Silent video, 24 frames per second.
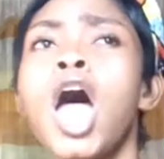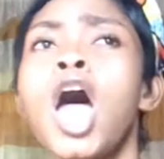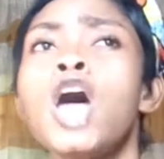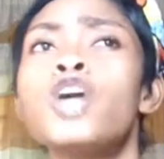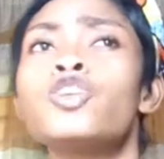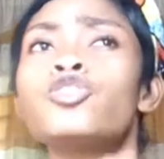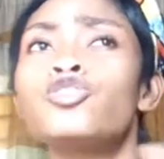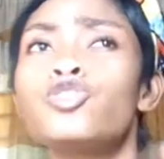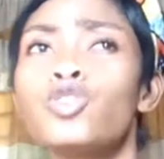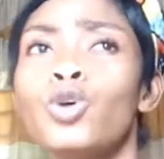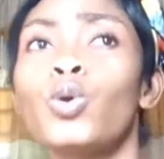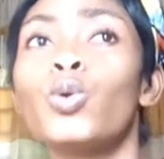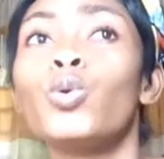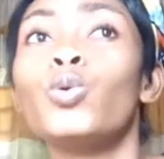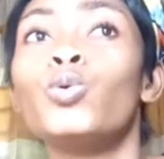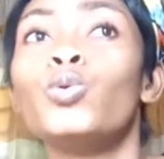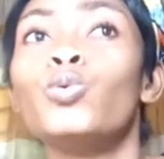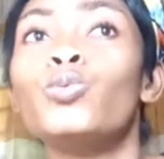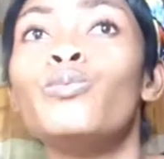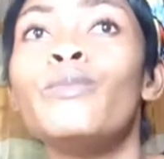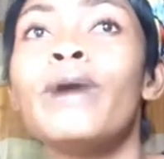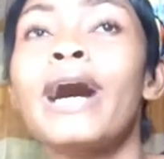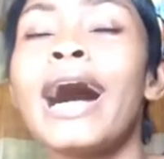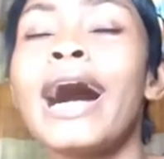So
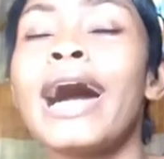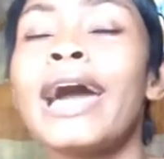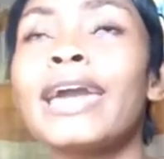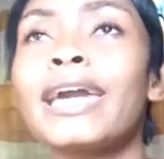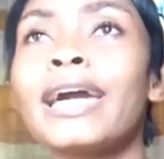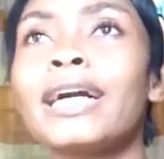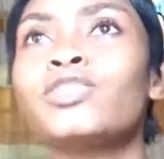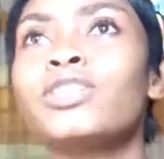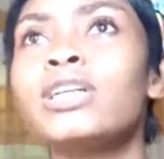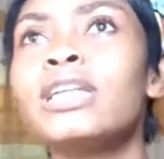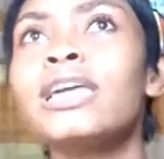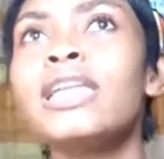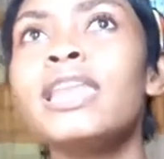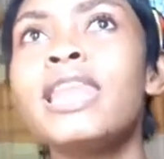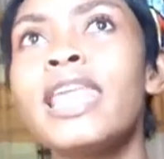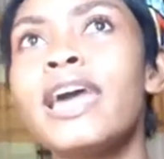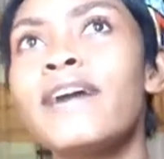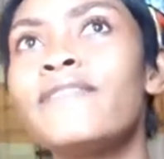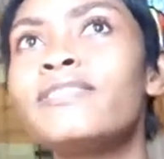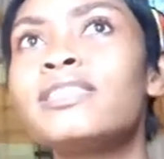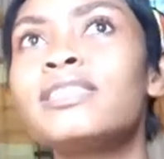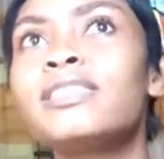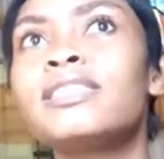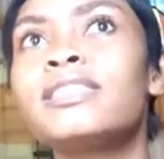I actually
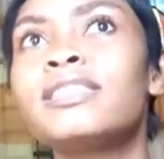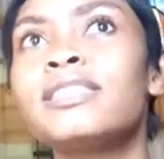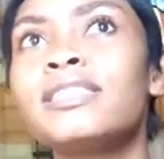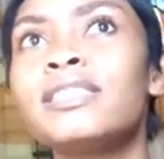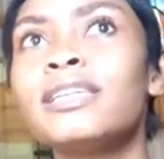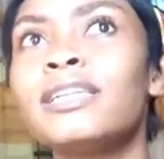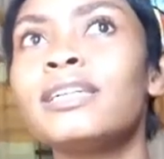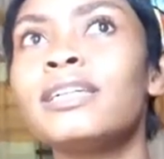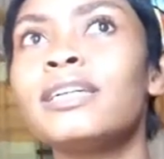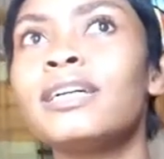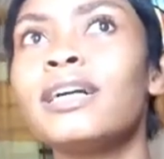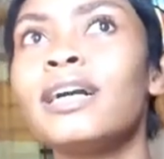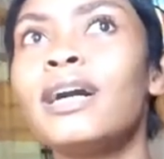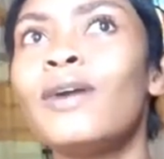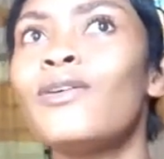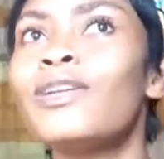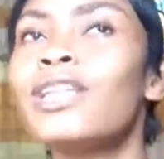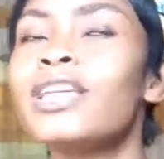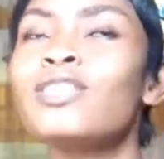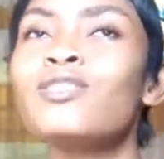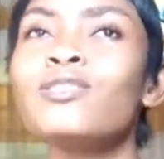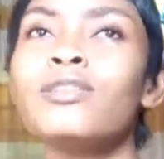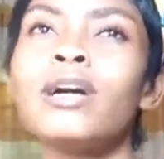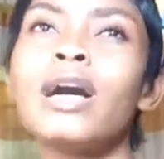left. I
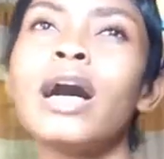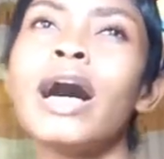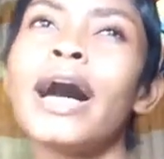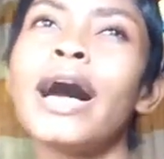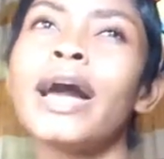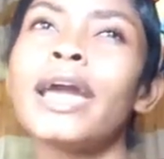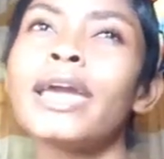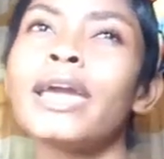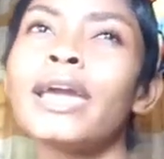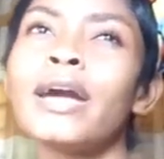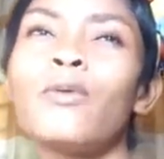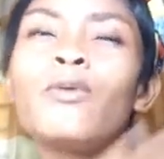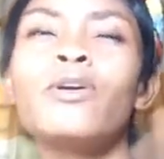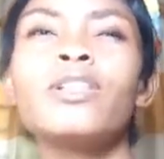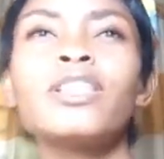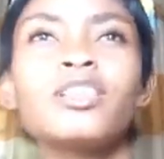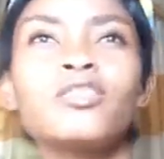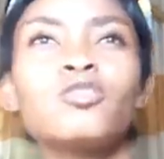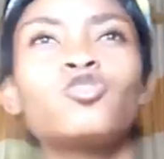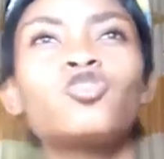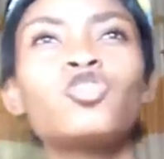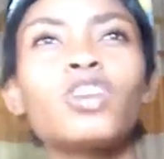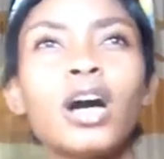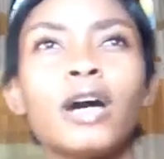wanted
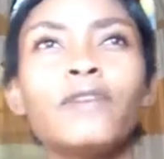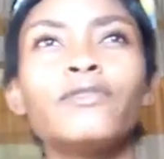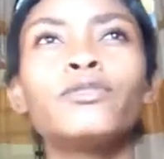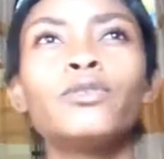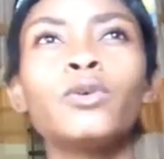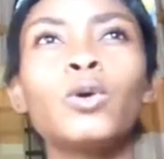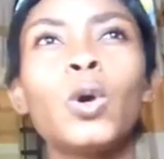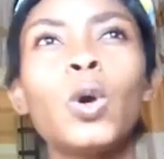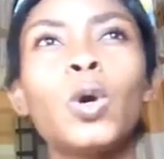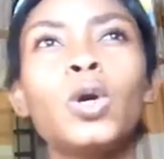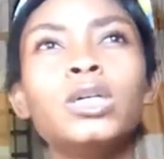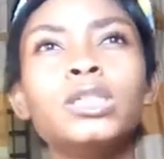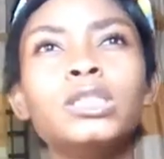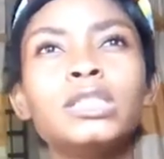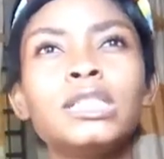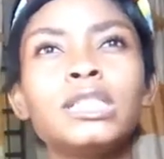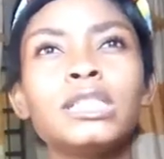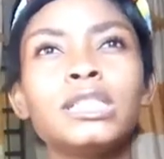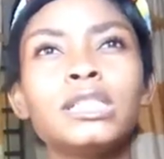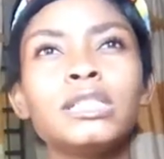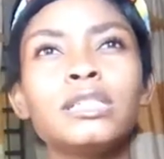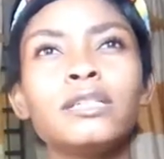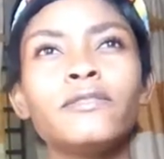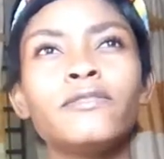to travel on
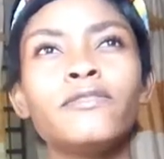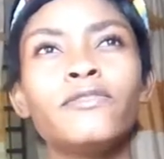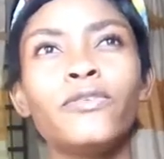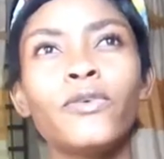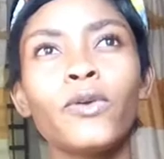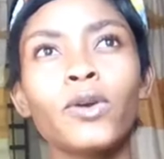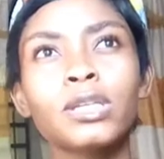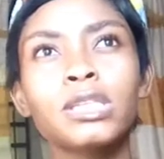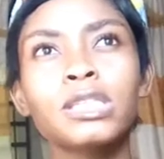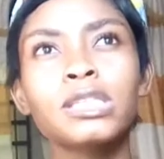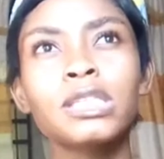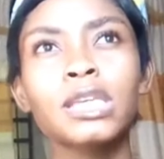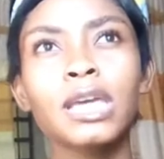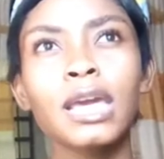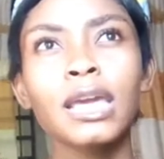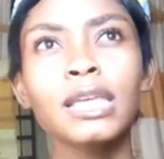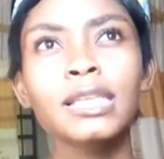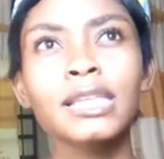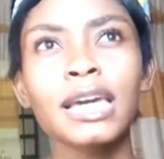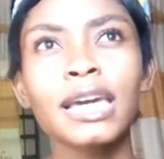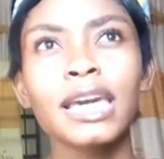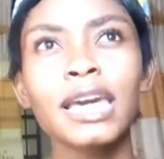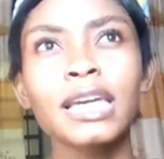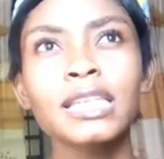the
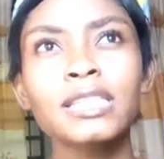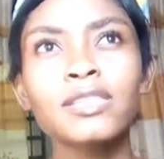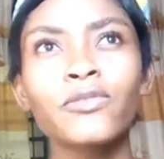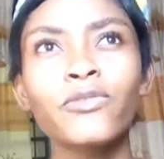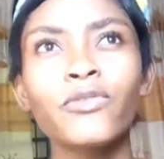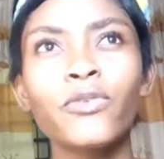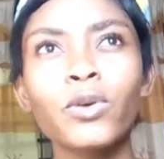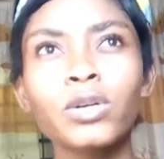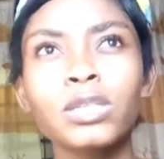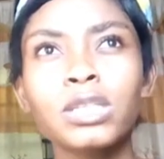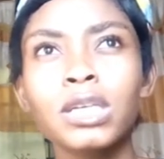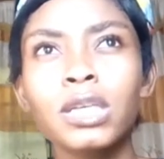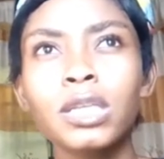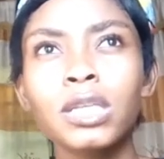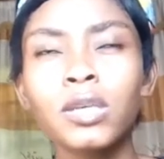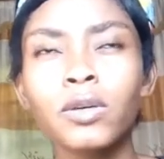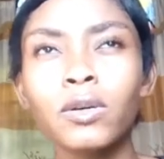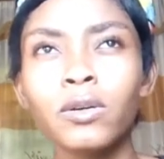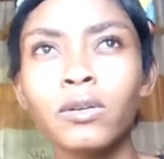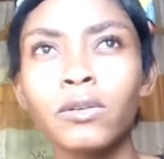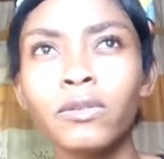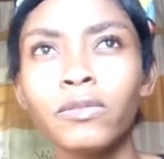14th, I guess, the 14th